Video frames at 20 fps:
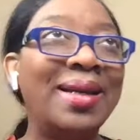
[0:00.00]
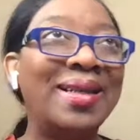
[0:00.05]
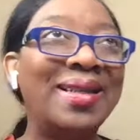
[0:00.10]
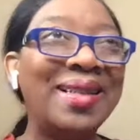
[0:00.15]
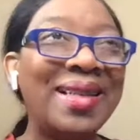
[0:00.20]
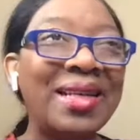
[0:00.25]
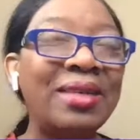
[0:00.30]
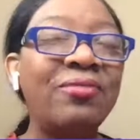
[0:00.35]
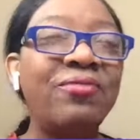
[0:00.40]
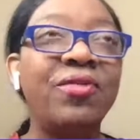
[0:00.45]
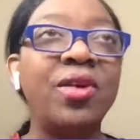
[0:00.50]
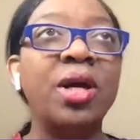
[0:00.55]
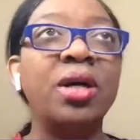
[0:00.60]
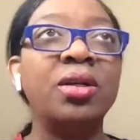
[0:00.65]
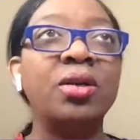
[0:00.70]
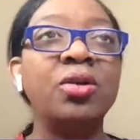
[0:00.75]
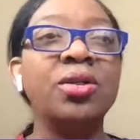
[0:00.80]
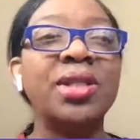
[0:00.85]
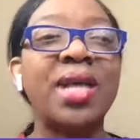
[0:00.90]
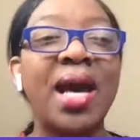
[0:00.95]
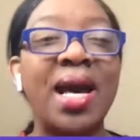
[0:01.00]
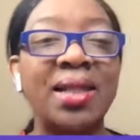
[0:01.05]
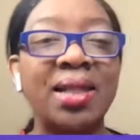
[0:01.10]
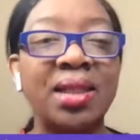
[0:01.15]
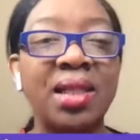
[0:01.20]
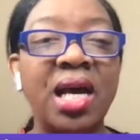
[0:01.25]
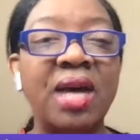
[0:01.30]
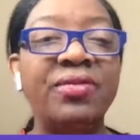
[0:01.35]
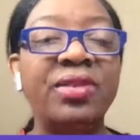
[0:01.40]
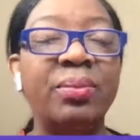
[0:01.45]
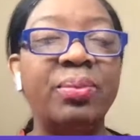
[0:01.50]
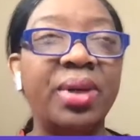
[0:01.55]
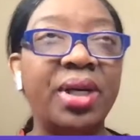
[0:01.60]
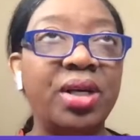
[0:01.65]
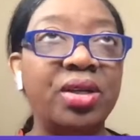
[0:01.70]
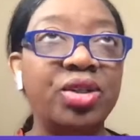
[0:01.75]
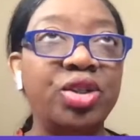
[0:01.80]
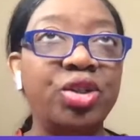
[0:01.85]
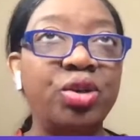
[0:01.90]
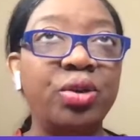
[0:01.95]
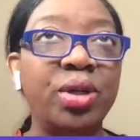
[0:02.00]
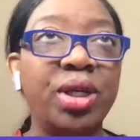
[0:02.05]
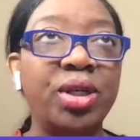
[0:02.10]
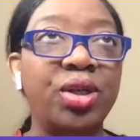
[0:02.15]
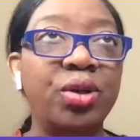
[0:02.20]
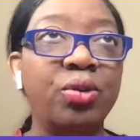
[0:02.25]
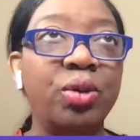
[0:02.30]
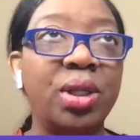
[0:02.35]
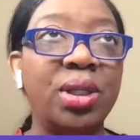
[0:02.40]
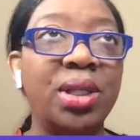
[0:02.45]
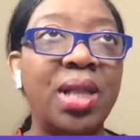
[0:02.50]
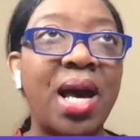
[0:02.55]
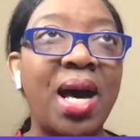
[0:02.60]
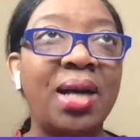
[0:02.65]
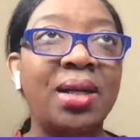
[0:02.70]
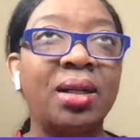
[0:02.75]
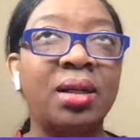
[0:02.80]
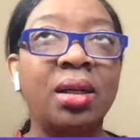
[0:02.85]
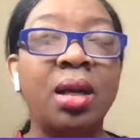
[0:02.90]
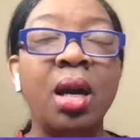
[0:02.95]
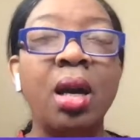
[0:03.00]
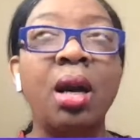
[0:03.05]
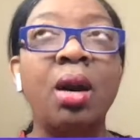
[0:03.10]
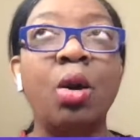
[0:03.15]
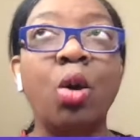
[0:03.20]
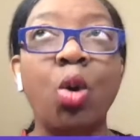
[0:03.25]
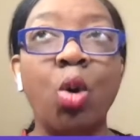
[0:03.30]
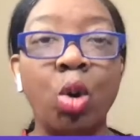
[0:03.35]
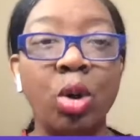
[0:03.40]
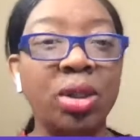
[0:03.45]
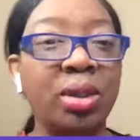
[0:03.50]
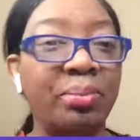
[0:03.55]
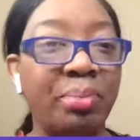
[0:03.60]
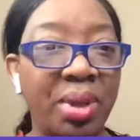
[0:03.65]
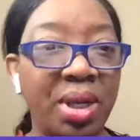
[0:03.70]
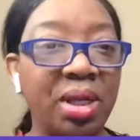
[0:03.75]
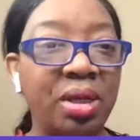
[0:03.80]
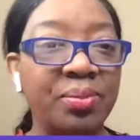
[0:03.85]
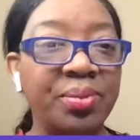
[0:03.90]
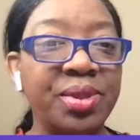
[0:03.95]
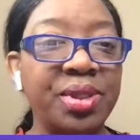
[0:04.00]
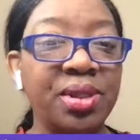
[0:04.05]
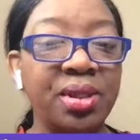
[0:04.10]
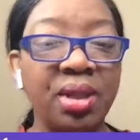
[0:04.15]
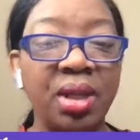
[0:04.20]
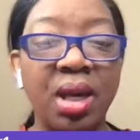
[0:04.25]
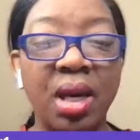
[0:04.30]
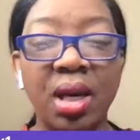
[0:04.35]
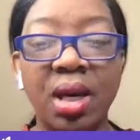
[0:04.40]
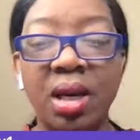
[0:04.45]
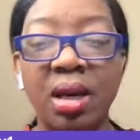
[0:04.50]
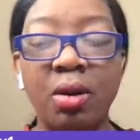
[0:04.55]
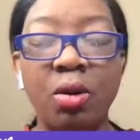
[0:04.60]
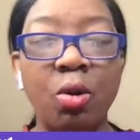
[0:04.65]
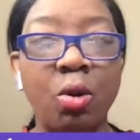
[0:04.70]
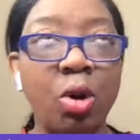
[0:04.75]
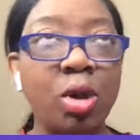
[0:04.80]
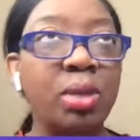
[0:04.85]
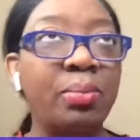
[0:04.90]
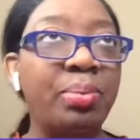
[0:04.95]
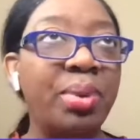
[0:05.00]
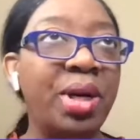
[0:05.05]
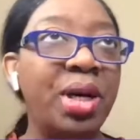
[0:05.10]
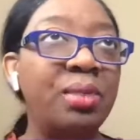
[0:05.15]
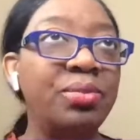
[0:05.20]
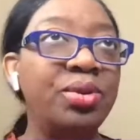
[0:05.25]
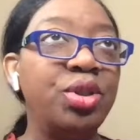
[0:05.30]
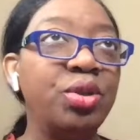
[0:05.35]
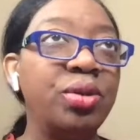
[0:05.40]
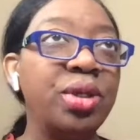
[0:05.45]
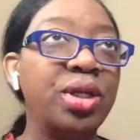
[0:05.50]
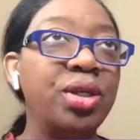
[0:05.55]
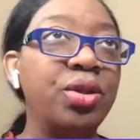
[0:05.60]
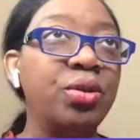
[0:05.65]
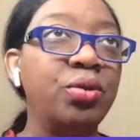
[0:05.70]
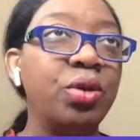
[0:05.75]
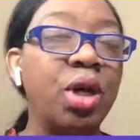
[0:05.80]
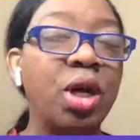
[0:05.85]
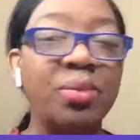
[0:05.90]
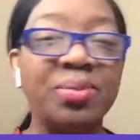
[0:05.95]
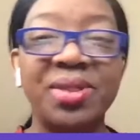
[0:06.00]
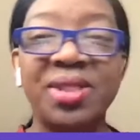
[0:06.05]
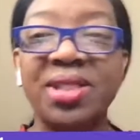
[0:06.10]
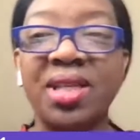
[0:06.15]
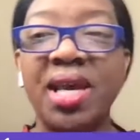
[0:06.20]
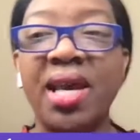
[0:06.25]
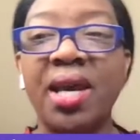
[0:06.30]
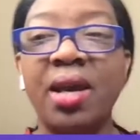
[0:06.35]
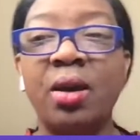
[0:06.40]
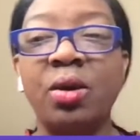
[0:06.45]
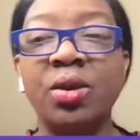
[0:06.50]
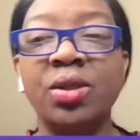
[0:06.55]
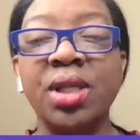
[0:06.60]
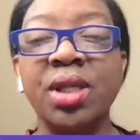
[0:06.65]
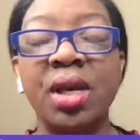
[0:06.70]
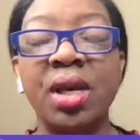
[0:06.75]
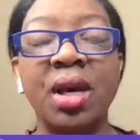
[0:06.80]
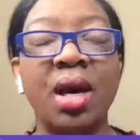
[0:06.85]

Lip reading: ClickFunnels, I love it because you can do a lot of order bumps. You can do upsells.